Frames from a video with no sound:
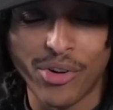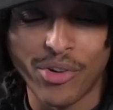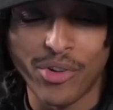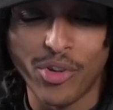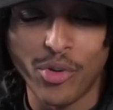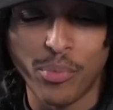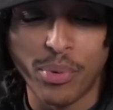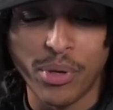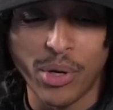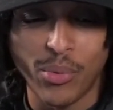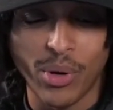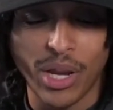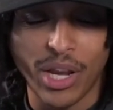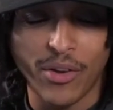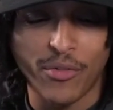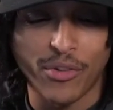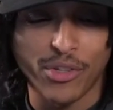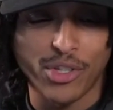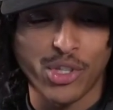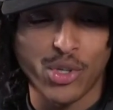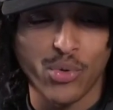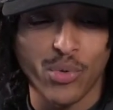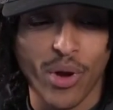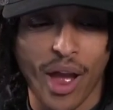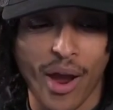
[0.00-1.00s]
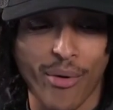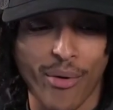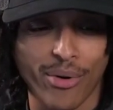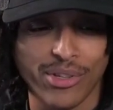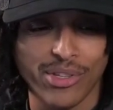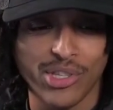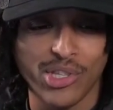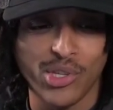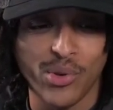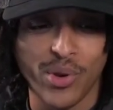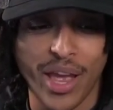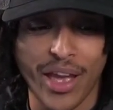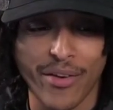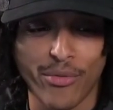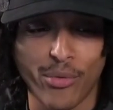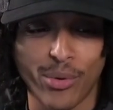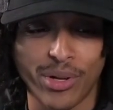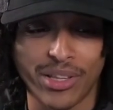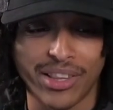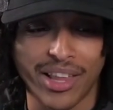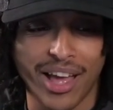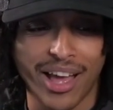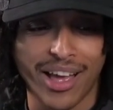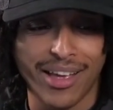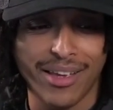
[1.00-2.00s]
Like, You're you've been awake for two hours and you
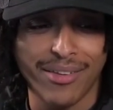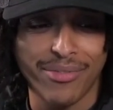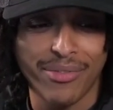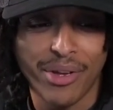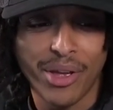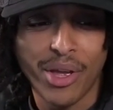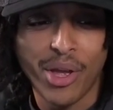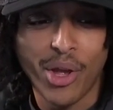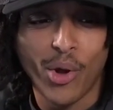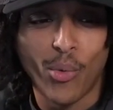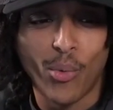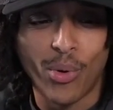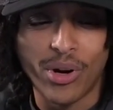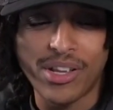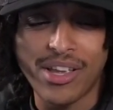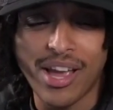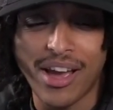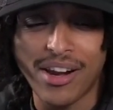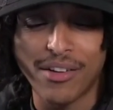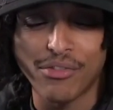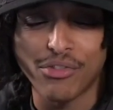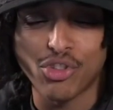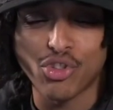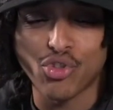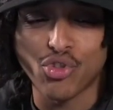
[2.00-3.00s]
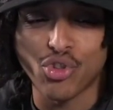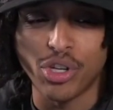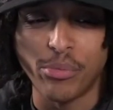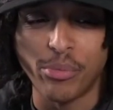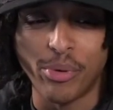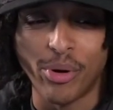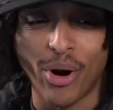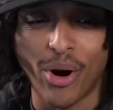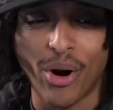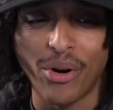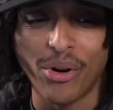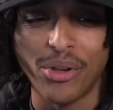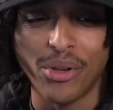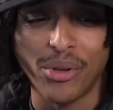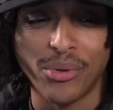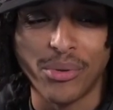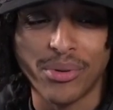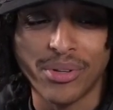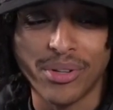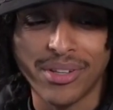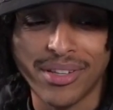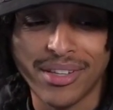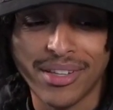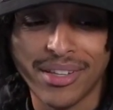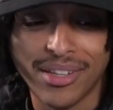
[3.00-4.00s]
haven't went live. What kind of streamer are
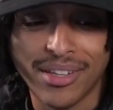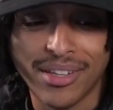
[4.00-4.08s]
you?